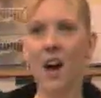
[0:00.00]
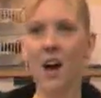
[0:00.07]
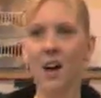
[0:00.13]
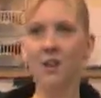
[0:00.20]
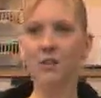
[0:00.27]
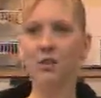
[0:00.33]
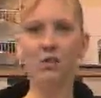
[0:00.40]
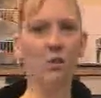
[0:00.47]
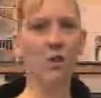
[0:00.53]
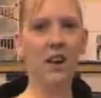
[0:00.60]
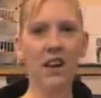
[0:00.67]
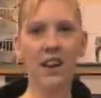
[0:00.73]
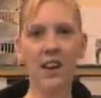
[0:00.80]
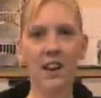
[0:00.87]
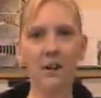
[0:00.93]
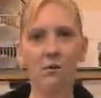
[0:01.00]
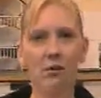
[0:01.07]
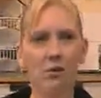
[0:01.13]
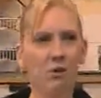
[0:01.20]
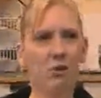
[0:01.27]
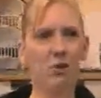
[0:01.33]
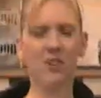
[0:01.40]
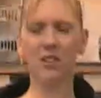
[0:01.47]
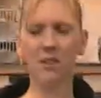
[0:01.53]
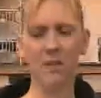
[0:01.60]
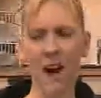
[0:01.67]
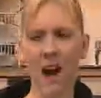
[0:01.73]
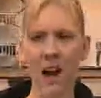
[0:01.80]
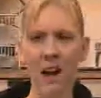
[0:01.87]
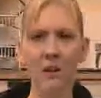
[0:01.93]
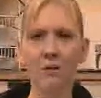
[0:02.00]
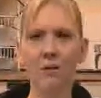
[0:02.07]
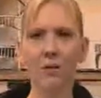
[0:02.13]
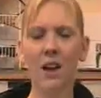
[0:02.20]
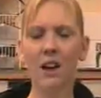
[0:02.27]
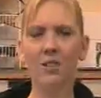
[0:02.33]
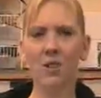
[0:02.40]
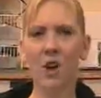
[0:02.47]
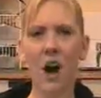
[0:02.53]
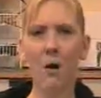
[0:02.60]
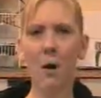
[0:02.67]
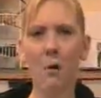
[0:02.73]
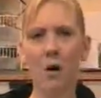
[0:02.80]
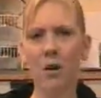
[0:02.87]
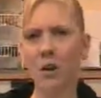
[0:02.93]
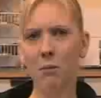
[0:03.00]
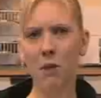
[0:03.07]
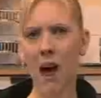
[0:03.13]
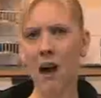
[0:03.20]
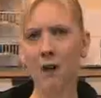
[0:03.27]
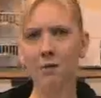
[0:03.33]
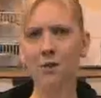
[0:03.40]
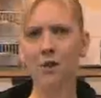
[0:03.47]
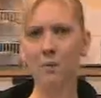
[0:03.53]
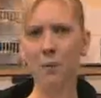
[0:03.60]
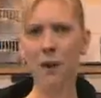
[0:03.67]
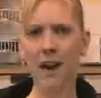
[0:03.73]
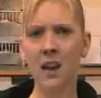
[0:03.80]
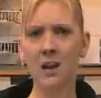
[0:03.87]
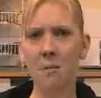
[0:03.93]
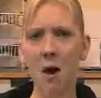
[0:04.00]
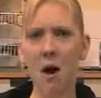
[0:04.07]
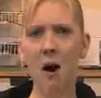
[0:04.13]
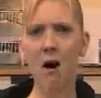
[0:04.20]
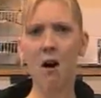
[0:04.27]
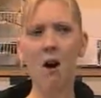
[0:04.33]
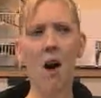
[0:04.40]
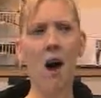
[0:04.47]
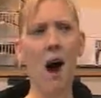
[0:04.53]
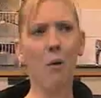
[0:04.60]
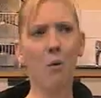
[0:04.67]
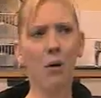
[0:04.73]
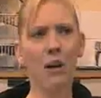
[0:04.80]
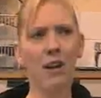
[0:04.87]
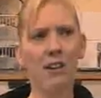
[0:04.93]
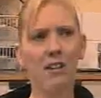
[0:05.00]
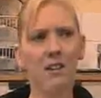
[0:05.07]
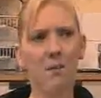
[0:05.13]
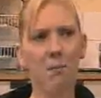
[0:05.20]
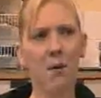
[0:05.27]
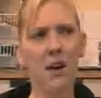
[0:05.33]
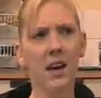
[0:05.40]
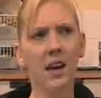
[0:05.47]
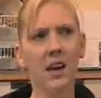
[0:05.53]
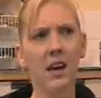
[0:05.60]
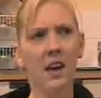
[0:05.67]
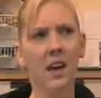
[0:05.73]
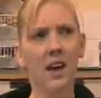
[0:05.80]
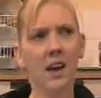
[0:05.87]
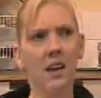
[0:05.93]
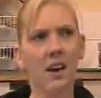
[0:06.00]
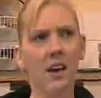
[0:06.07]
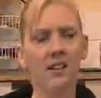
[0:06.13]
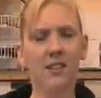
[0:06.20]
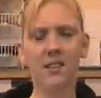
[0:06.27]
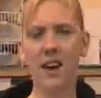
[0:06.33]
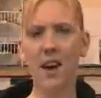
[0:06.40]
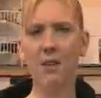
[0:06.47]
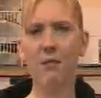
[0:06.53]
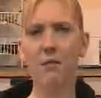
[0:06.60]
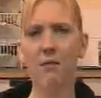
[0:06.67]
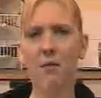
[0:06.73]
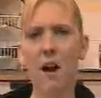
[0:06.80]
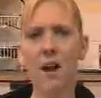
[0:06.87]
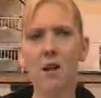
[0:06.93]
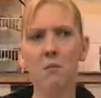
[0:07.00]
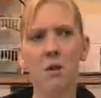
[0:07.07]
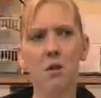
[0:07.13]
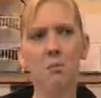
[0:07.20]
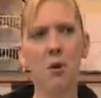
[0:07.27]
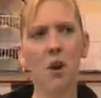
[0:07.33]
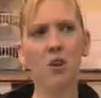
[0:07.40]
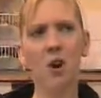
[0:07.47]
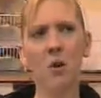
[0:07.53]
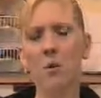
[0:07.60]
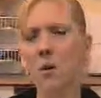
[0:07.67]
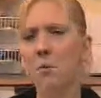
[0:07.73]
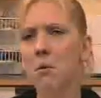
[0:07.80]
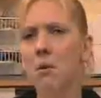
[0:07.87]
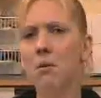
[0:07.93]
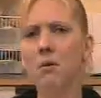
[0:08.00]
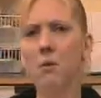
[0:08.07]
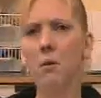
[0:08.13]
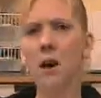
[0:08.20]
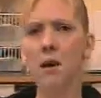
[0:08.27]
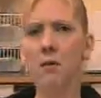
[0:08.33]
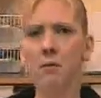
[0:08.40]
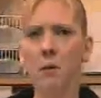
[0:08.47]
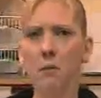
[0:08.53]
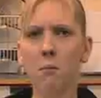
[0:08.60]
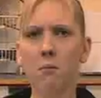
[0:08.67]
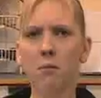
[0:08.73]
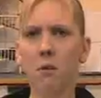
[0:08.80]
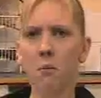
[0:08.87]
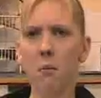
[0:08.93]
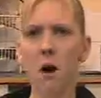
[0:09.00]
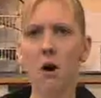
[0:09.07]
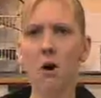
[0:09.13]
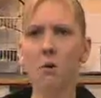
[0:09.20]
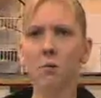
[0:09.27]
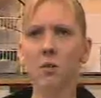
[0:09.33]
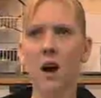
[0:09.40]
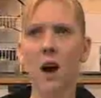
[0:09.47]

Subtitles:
and drugging it just to survive. That's not how I want life to be anymore. I want it to be a safe environment, but I don't want to move away from my home.